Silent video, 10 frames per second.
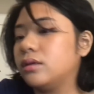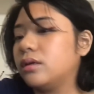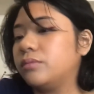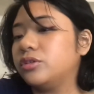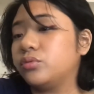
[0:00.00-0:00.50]

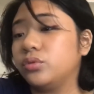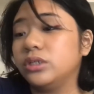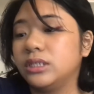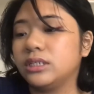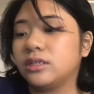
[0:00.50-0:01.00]
I'm just
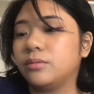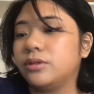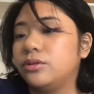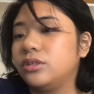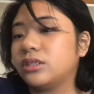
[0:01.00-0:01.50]
really excited about
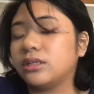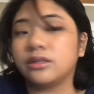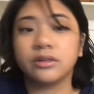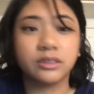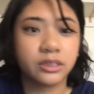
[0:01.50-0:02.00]
using that
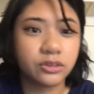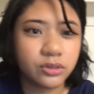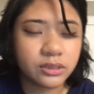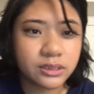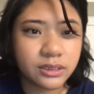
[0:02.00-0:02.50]
liner because, as you
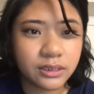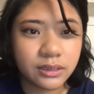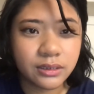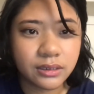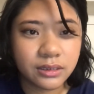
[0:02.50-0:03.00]
can see,
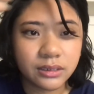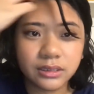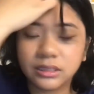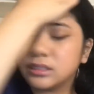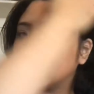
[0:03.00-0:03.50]
since
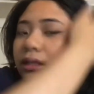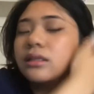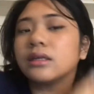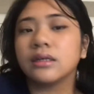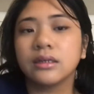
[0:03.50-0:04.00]
it's not
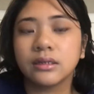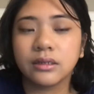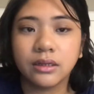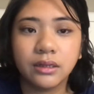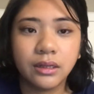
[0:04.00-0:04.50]
like
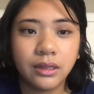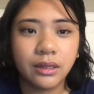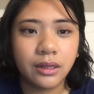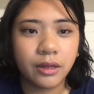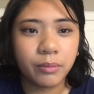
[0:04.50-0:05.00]

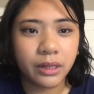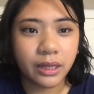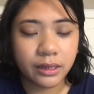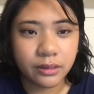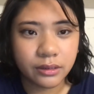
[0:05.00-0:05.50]
a
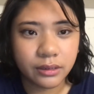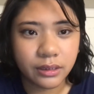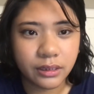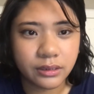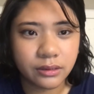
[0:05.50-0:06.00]
black, it
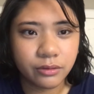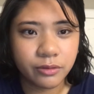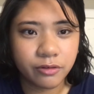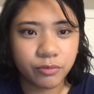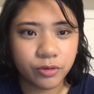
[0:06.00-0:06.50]
has a little bit
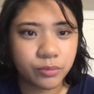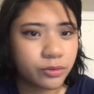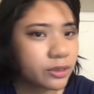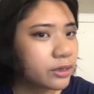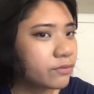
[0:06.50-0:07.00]
of purple,
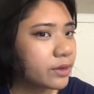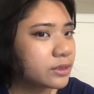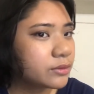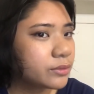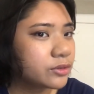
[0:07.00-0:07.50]
kind of adds
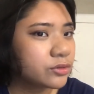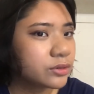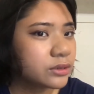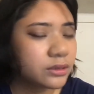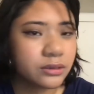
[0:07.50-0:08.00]
some
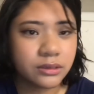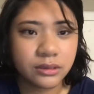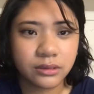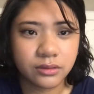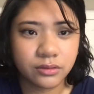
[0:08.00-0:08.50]
interest
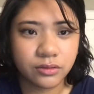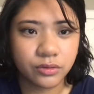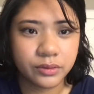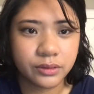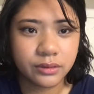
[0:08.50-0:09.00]
to
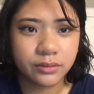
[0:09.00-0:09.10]
it.